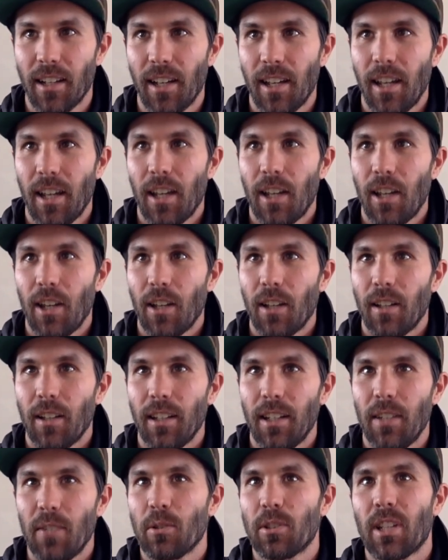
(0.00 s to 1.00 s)
Like
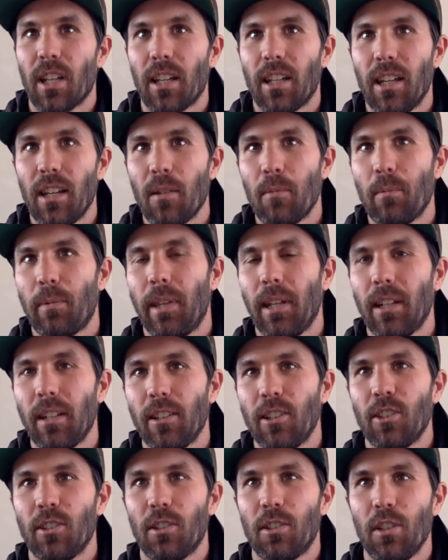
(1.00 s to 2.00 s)
he was like, yeah, I'm
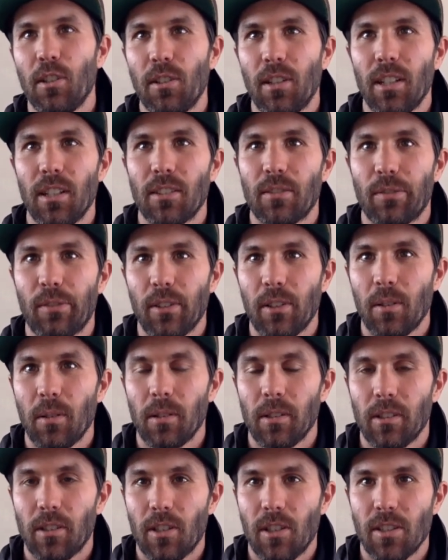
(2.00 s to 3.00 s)
thinking to do this
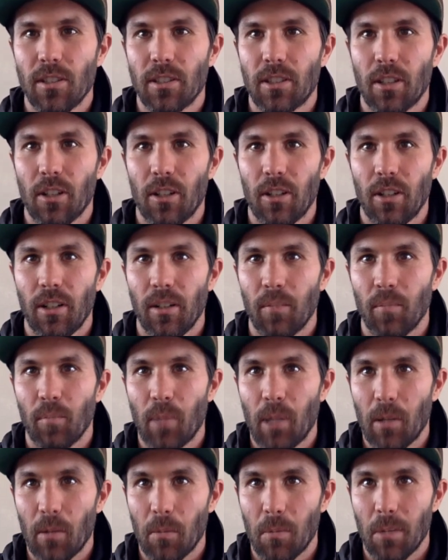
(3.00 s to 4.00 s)
for the start
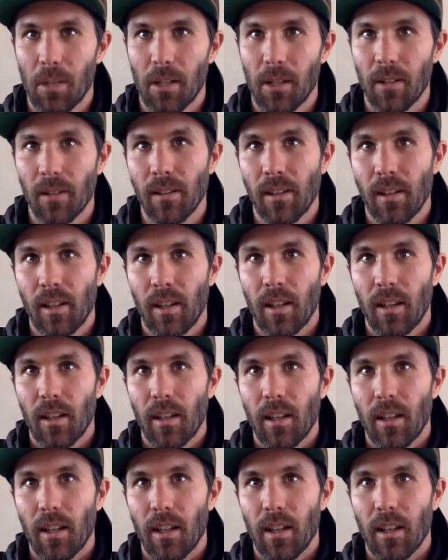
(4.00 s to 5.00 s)
and blah, blah, blah.
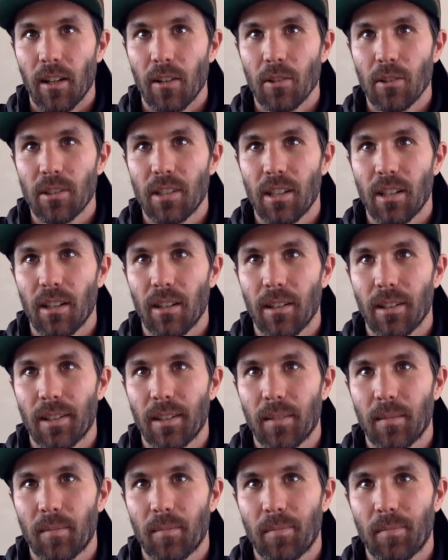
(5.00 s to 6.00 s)
And I was like,
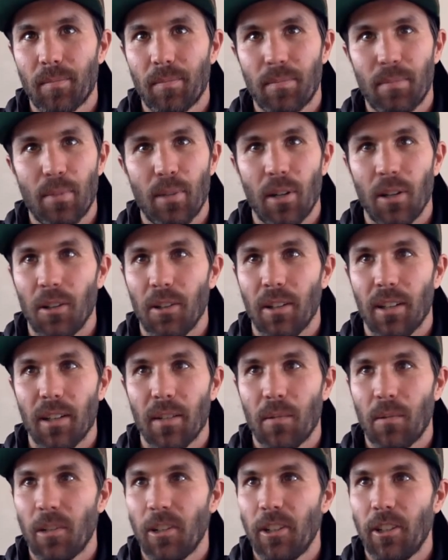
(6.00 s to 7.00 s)

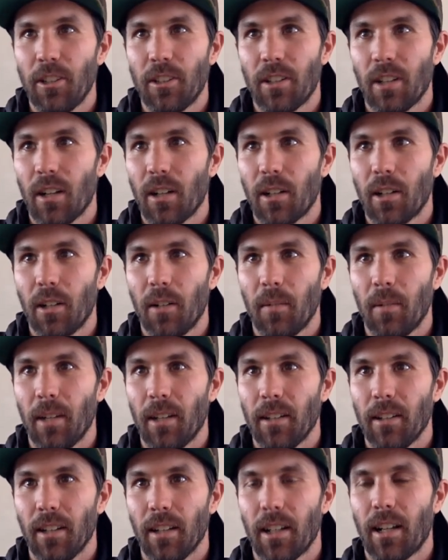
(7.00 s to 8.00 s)
bro, like, what are you talking about?